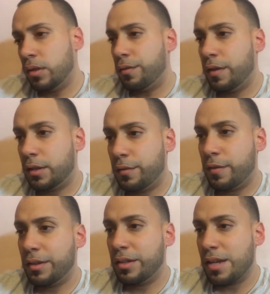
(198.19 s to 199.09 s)
You know,
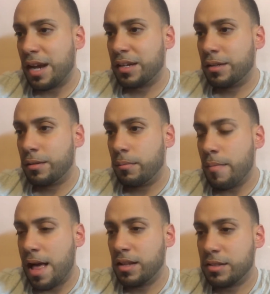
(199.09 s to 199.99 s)
50-50 I can
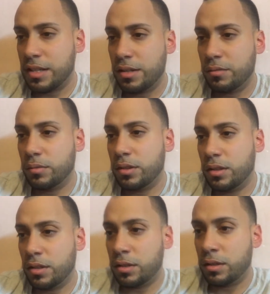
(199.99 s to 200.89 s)
balance out
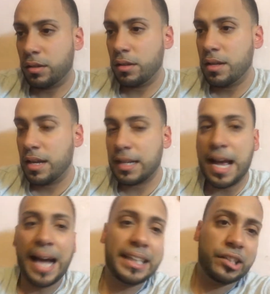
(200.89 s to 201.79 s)
and
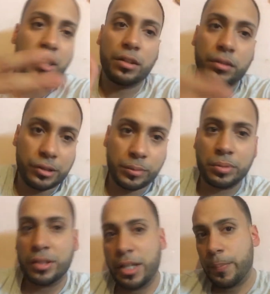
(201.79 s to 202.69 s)
guide each other. You know what I'm
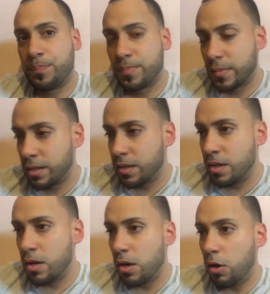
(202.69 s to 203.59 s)
saying?
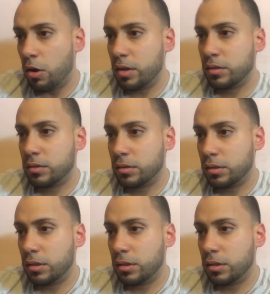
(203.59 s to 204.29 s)
On